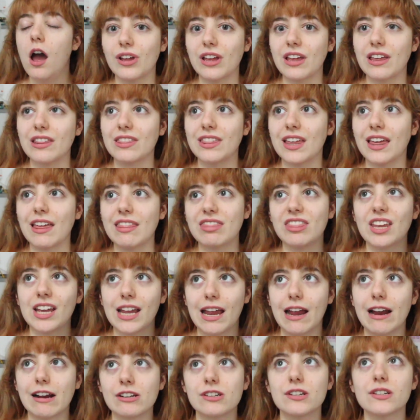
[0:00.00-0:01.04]
The
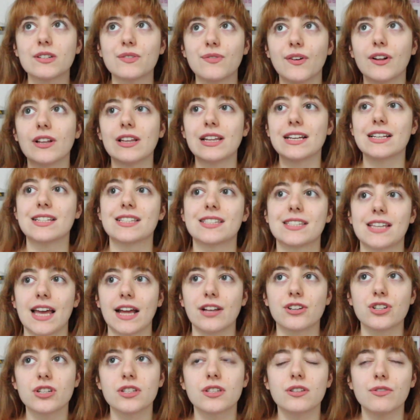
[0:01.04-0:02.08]
characters felt like
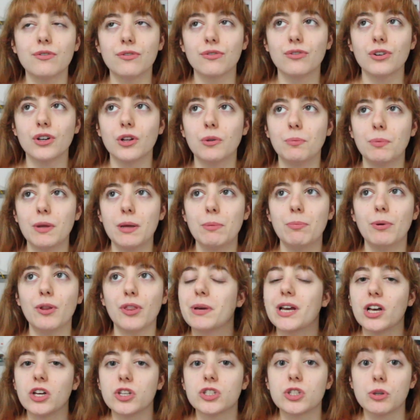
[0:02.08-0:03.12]
sketches of real people
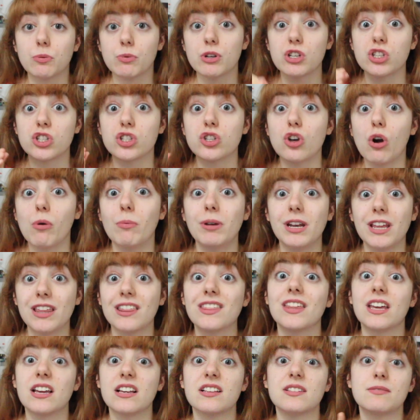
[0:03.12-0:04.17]
because there were so many
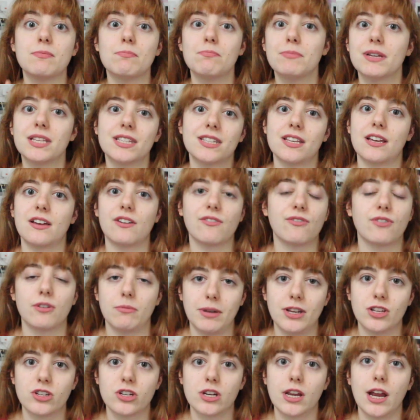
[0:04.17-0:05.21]
things missing from
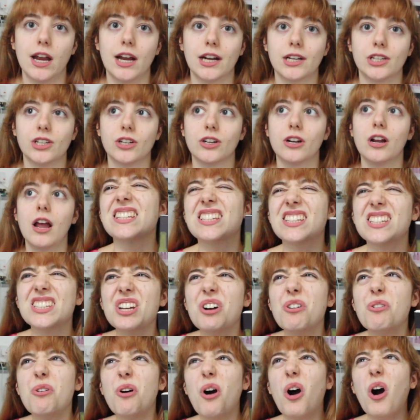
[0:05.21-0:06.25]
each character.
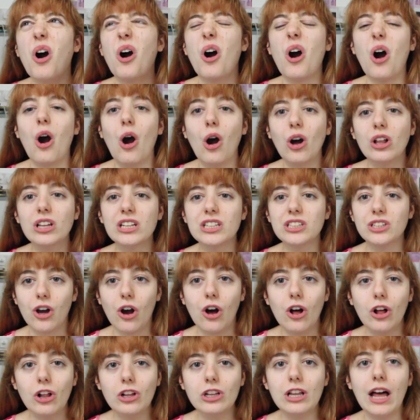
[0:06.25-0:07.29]
So all in
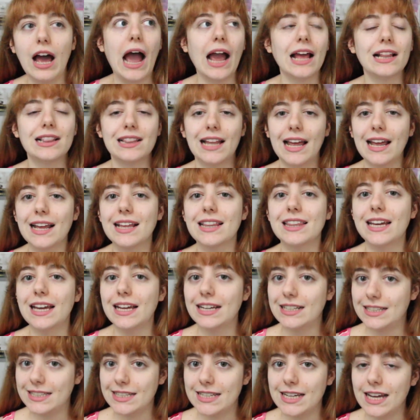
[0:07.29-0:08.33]
all, I like the
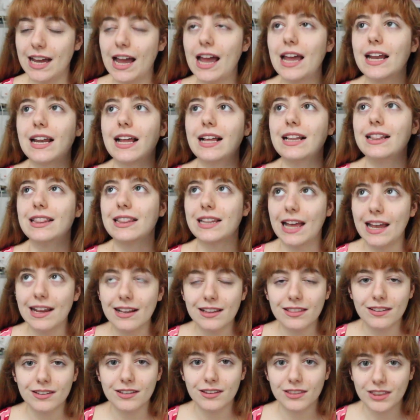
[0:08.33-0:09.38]
idea and I
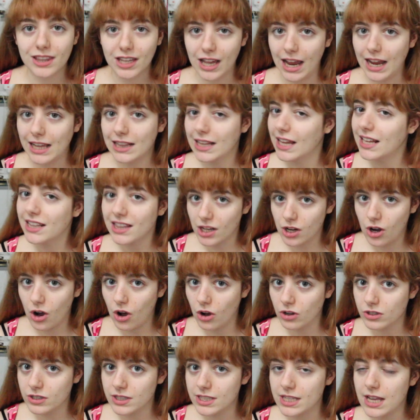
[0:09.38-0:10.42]
like the
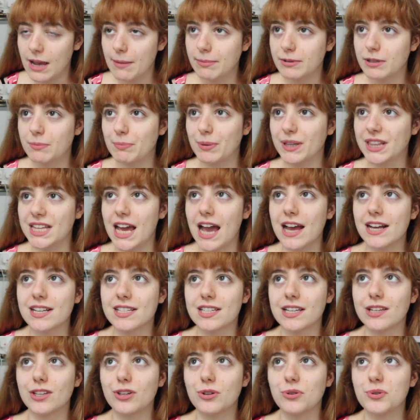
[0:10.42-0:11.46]
concept, but the
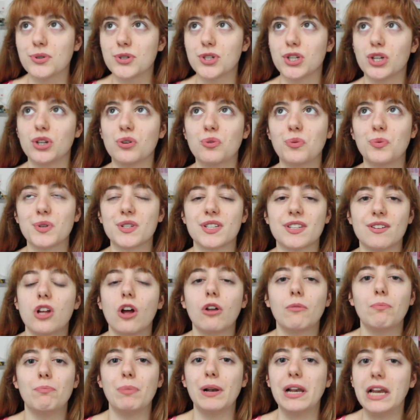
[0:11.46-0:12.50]
execution was
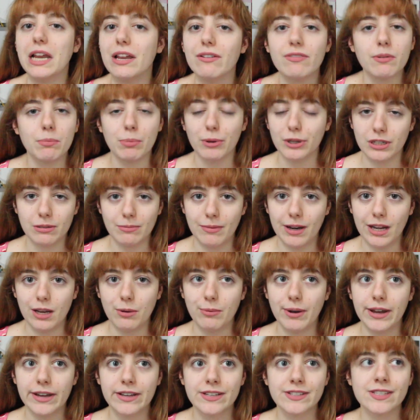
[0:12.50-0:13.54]
not believable in many
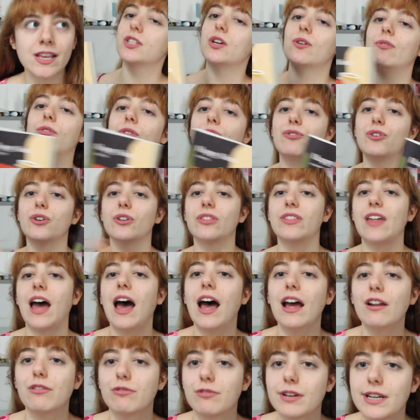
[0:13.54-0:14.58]
ways. So for
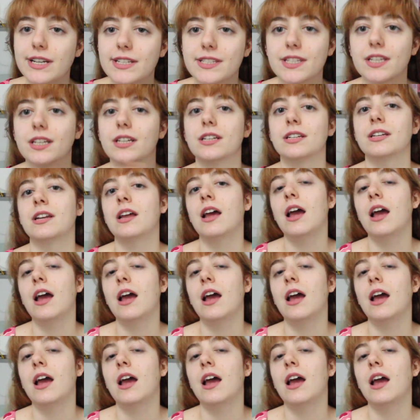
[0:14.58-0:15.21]
that reason,